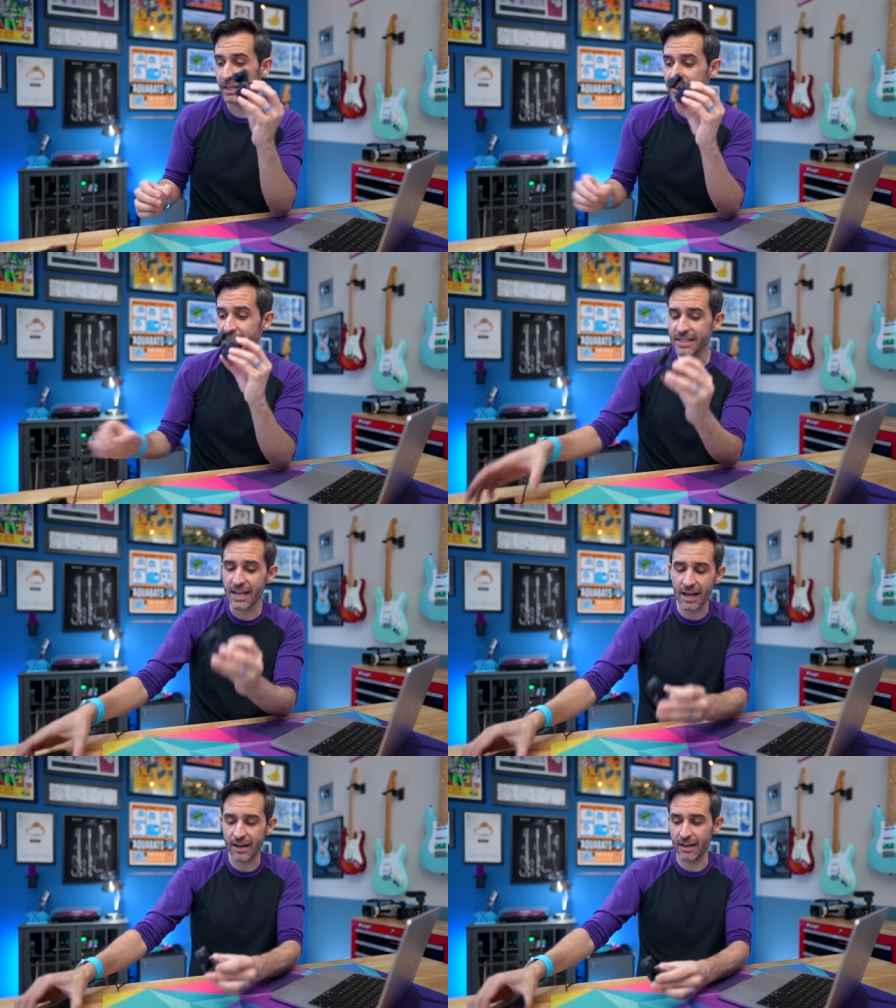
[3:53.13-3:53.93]
It does
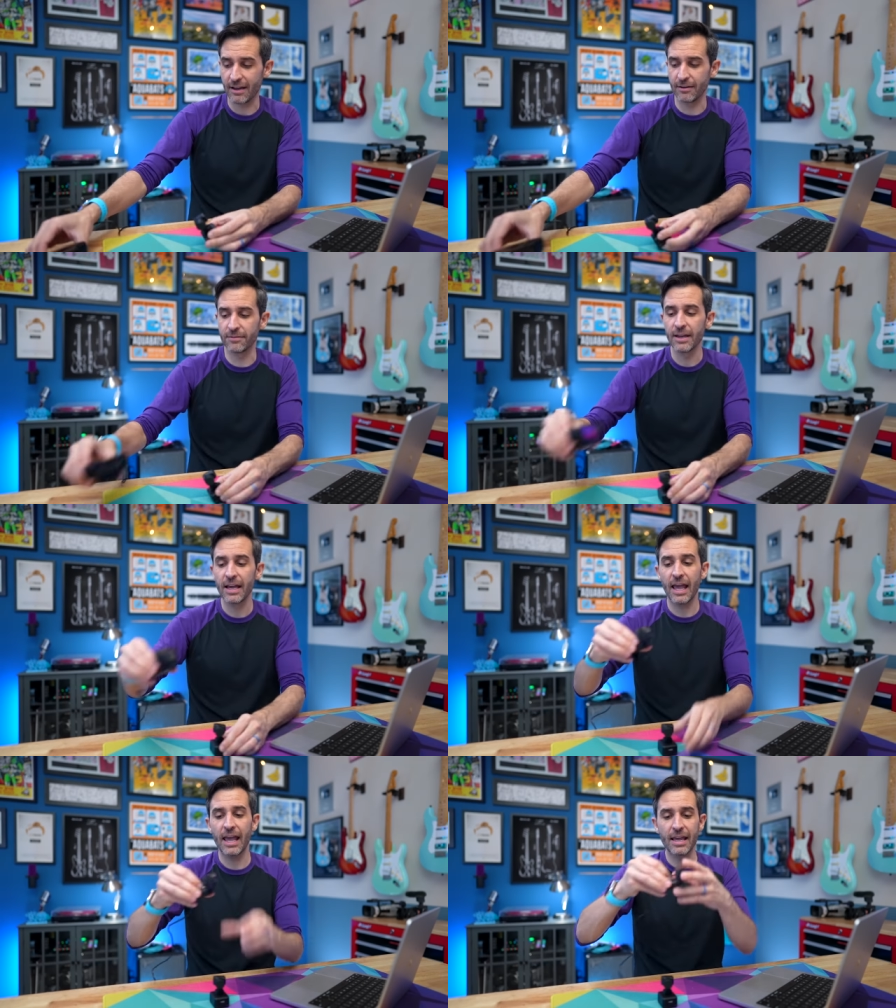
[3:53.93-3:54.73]
not have
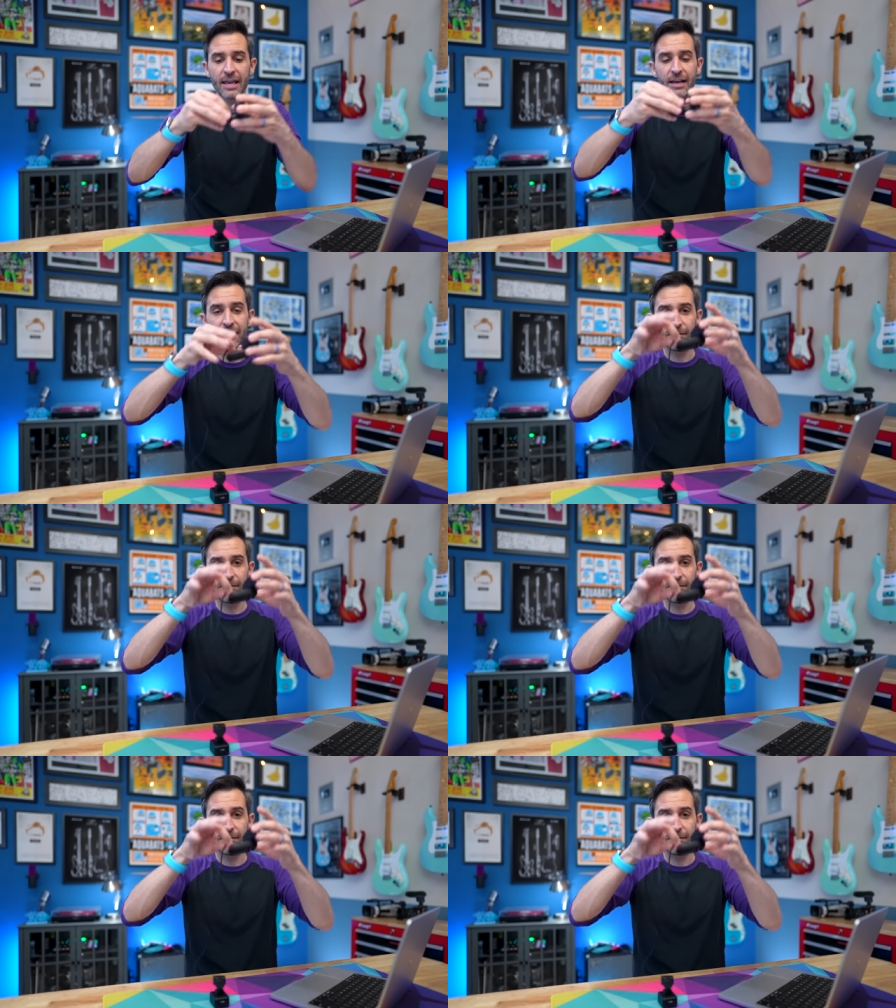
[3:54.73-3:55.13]
a